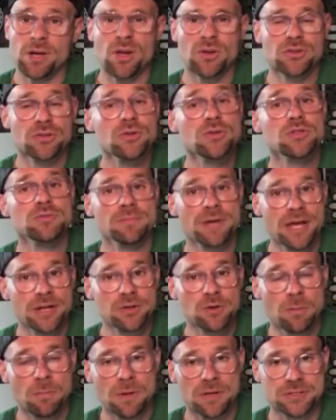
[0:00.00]
We also use
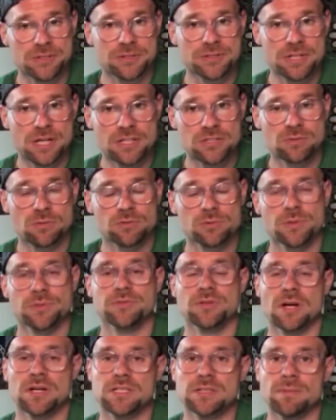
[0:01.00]
manual muscle tests, which
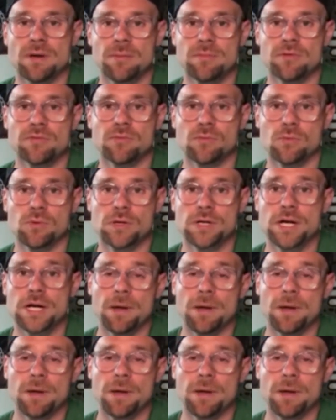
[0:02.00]
we've talked about before,